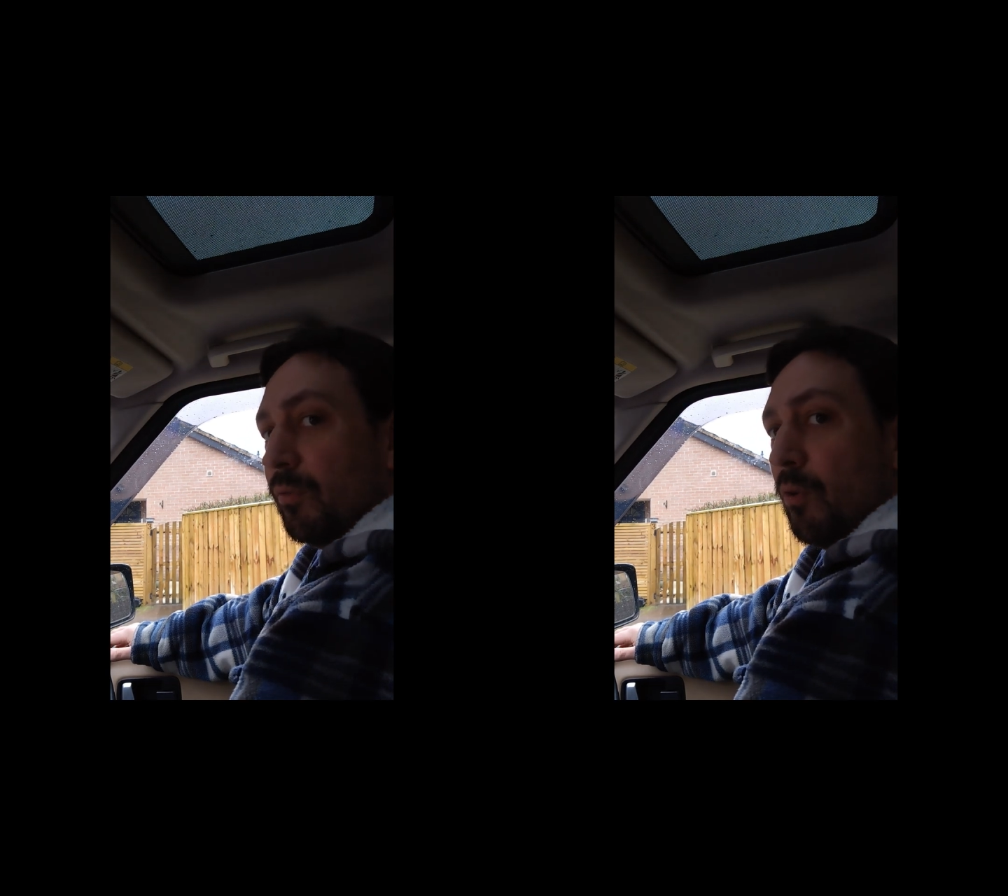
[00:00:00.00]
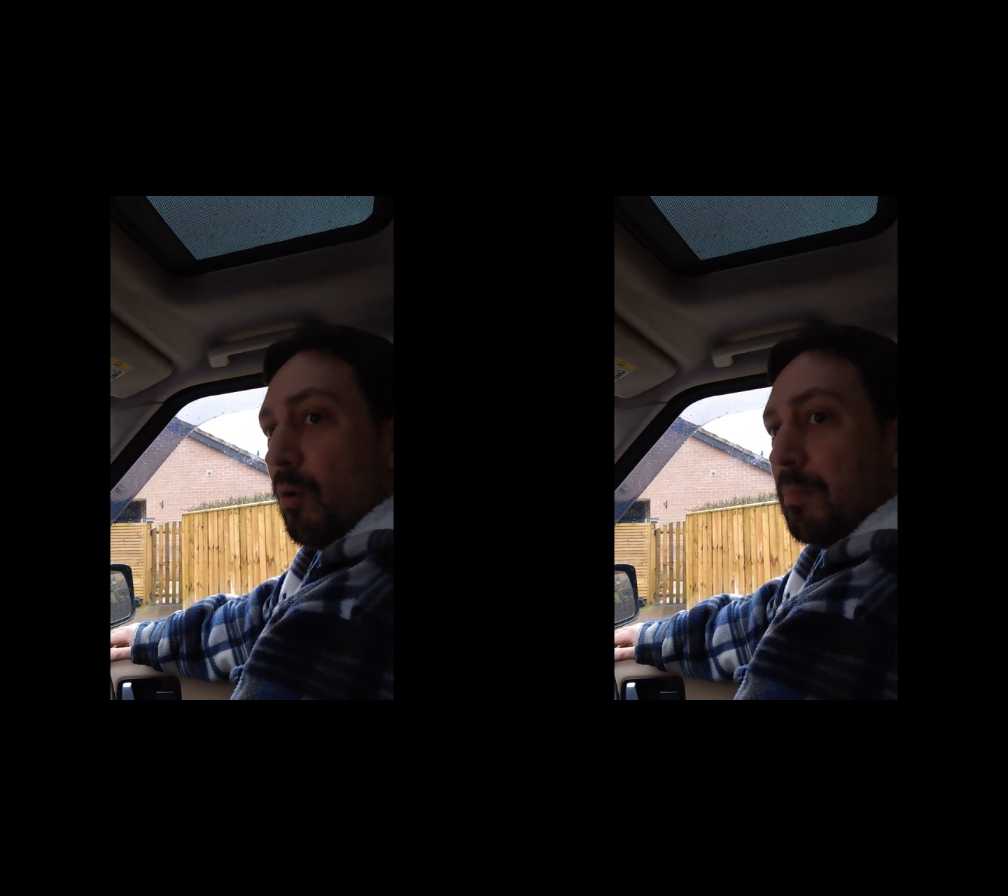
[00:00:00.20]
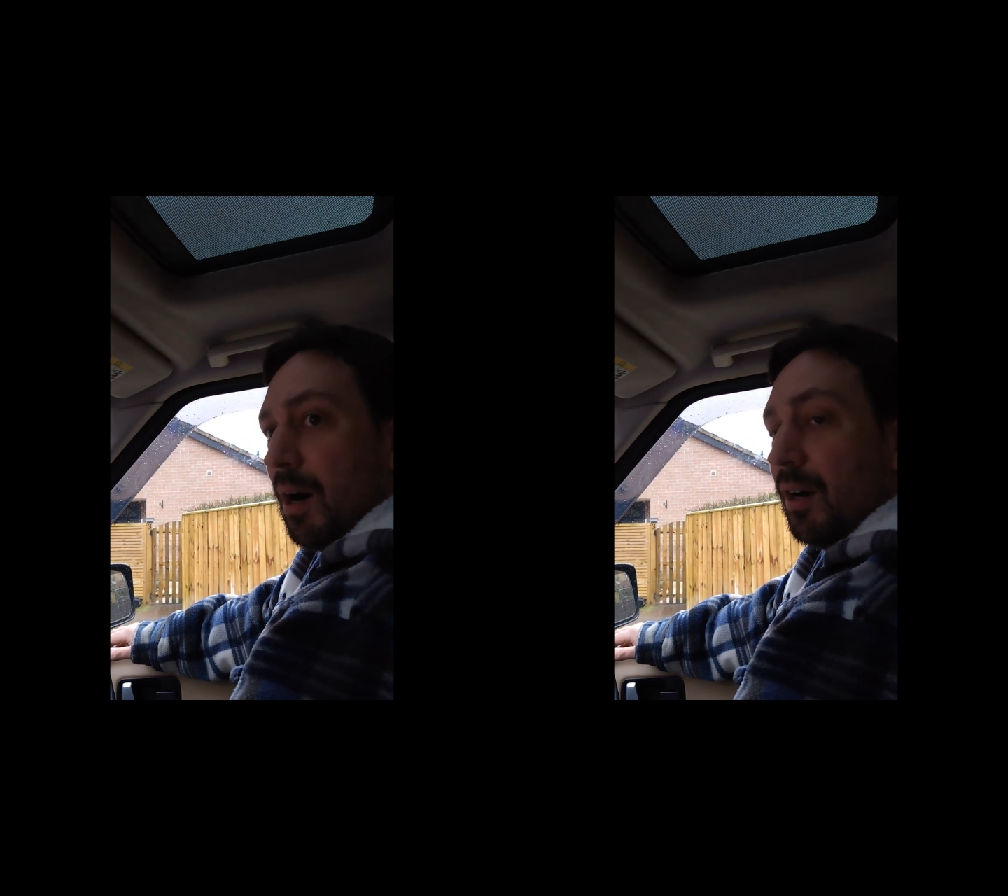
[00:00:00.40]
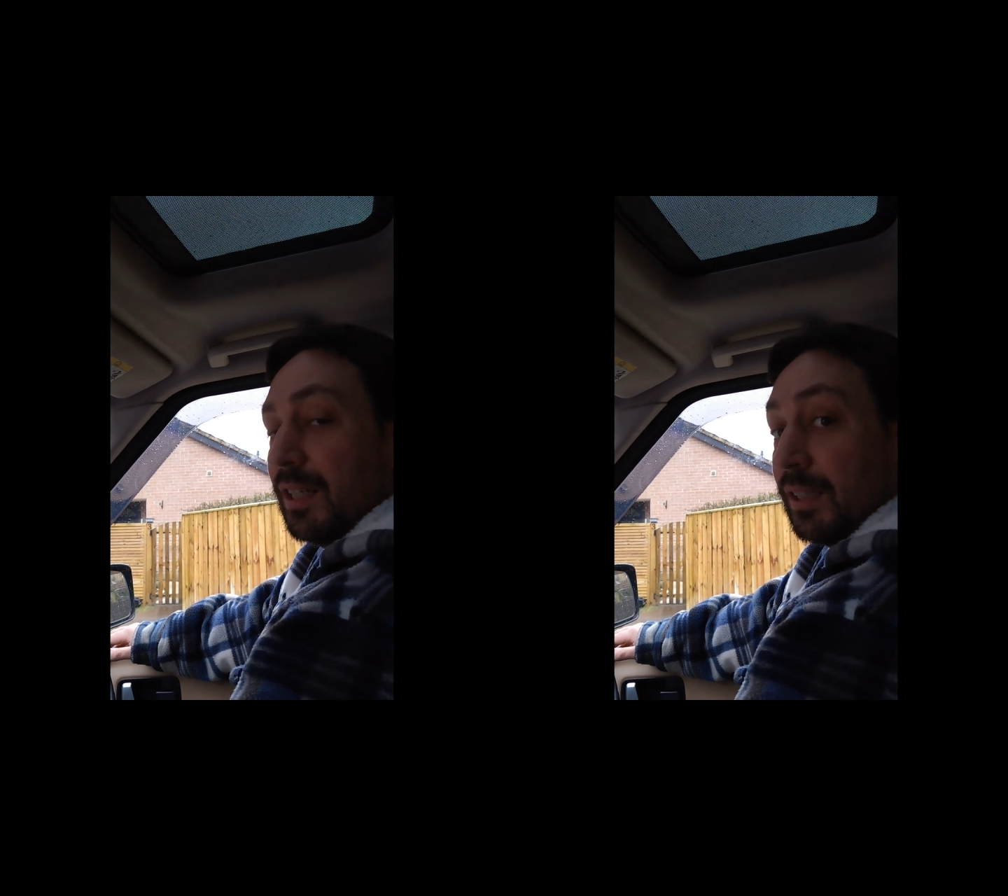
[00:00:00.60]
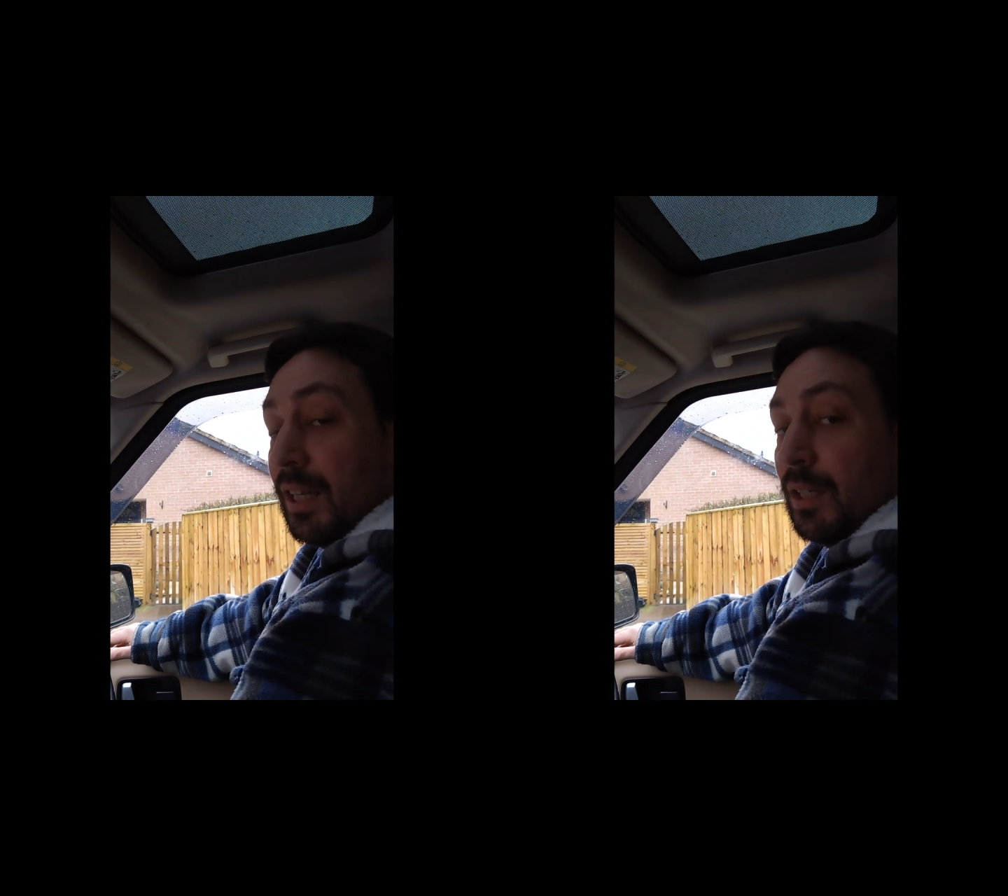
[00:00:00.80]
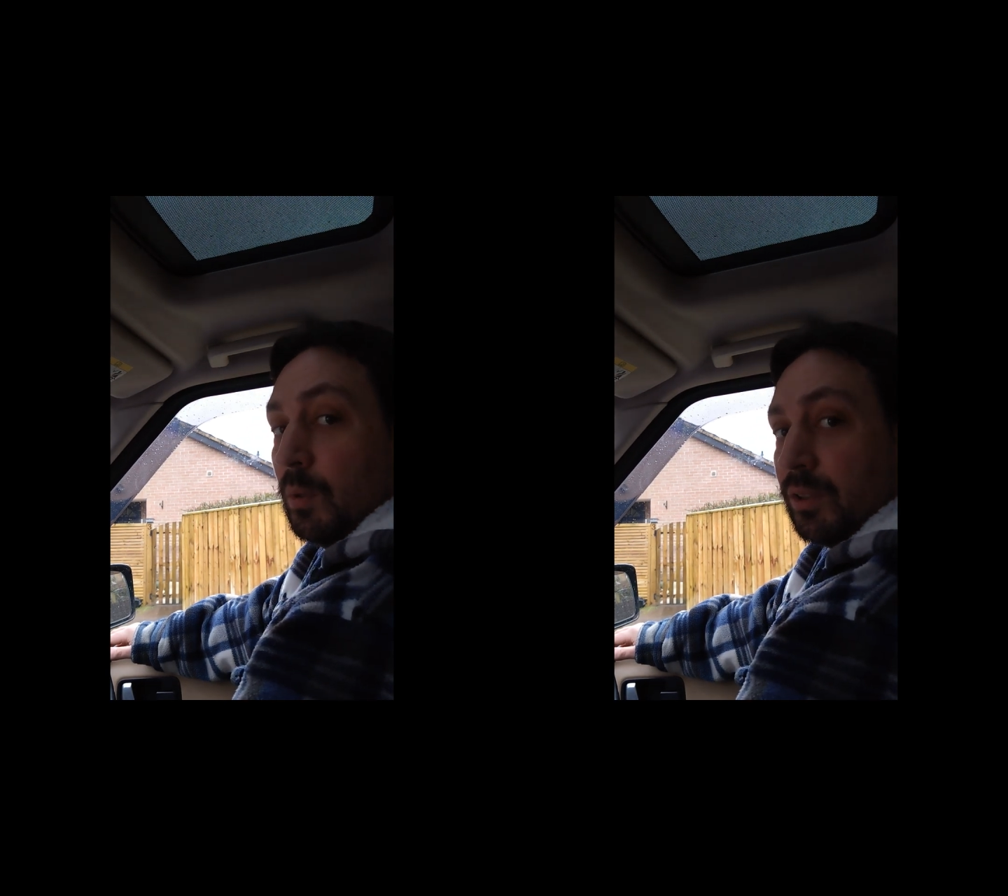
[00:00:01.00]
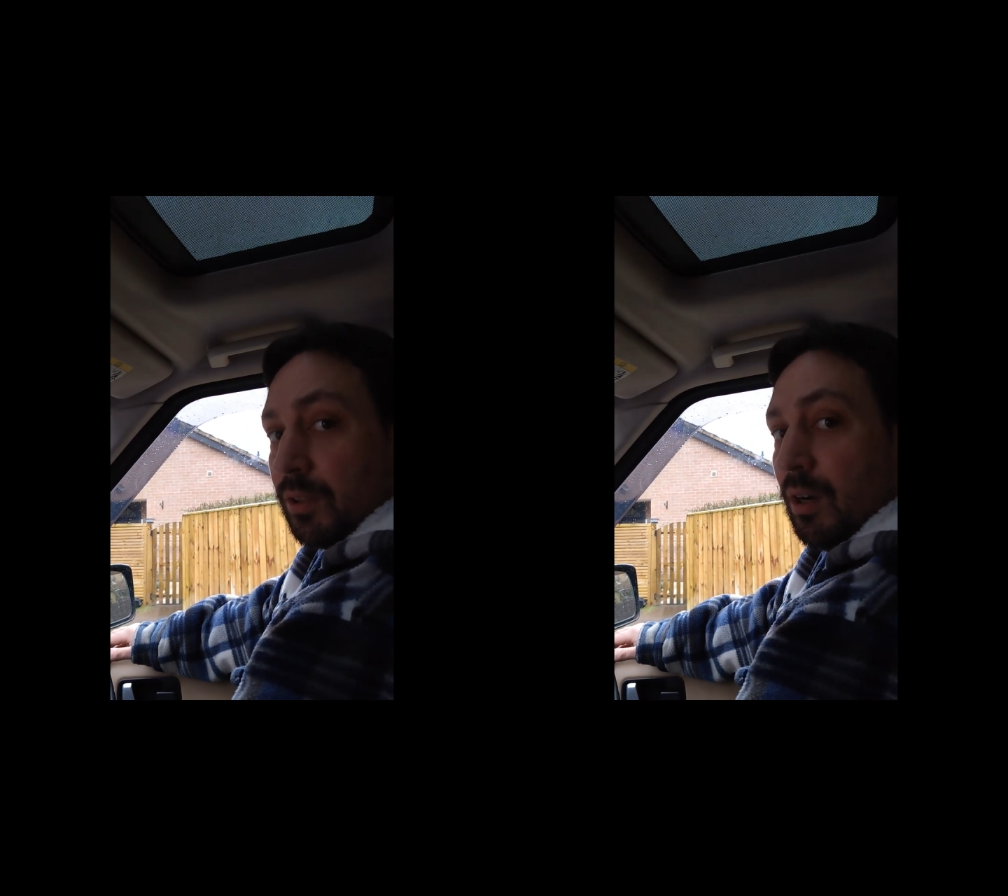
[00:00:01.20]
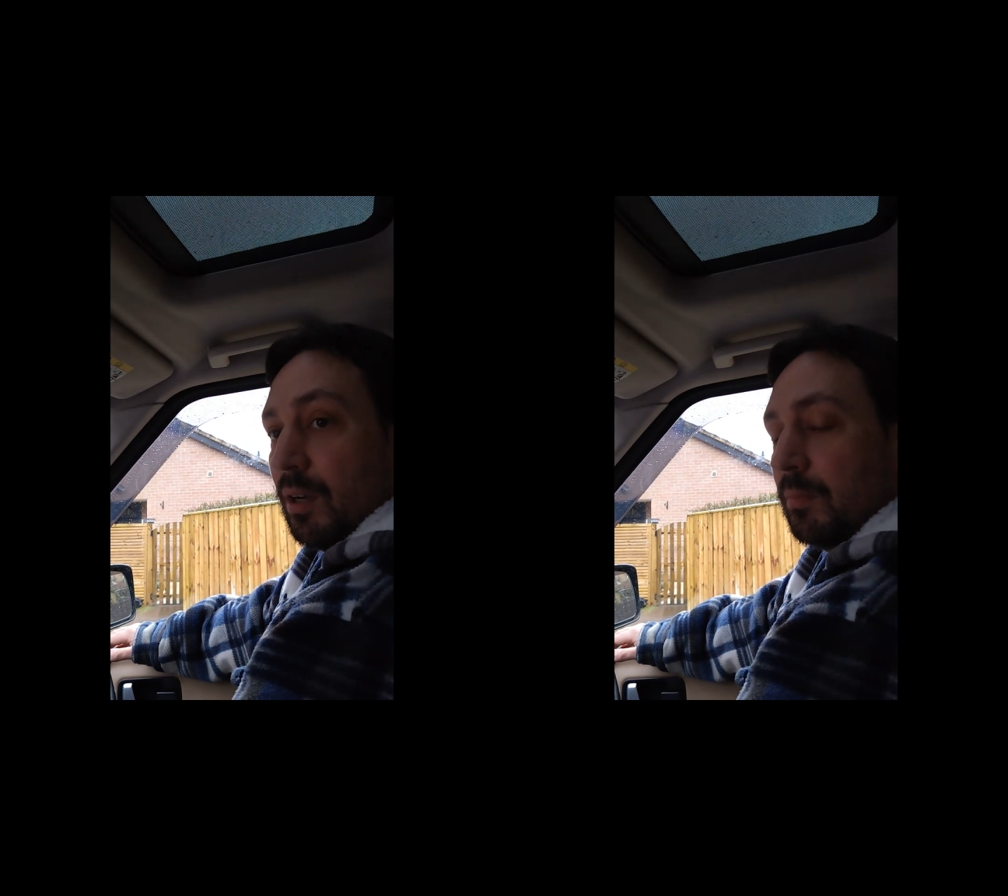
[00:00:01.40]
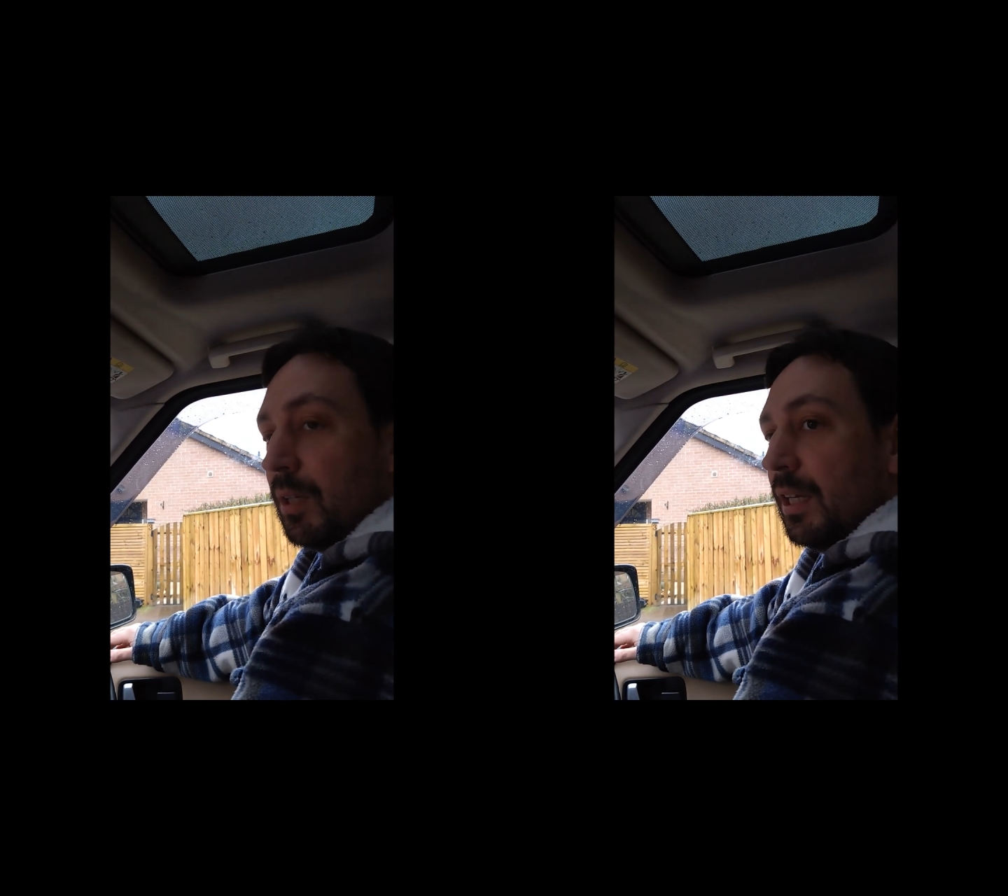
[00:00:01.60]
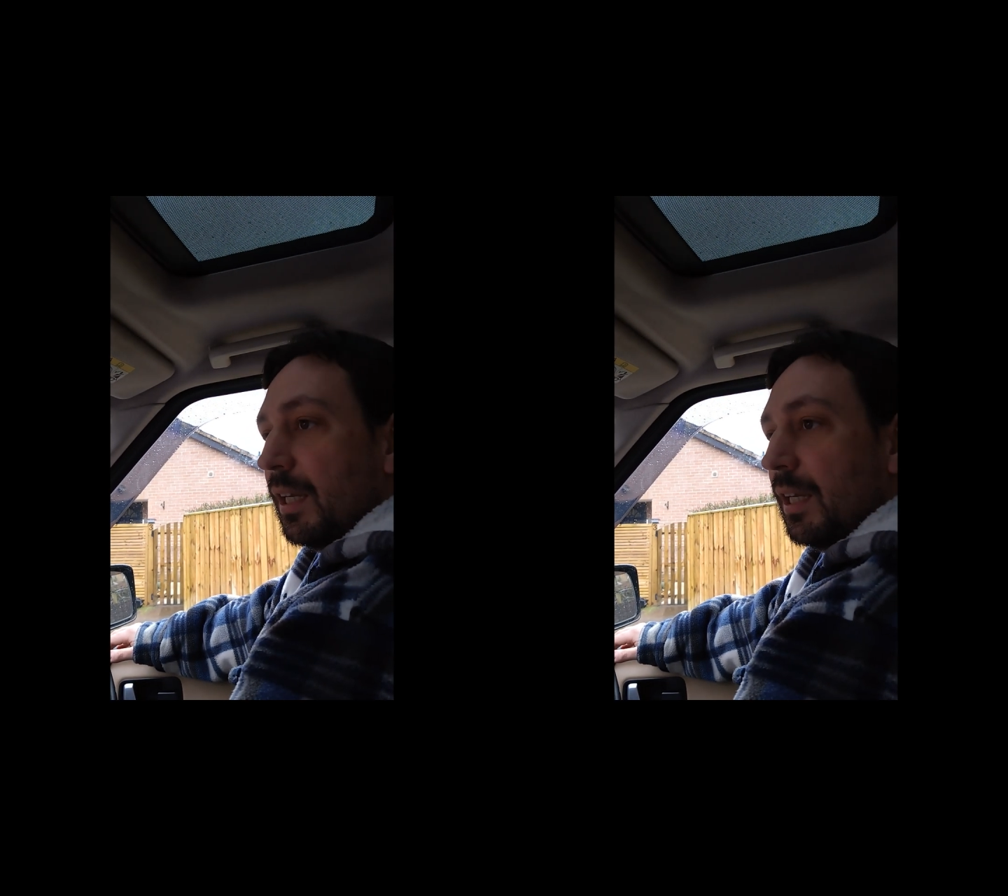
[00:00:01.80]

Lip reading: 4 parties at any one time,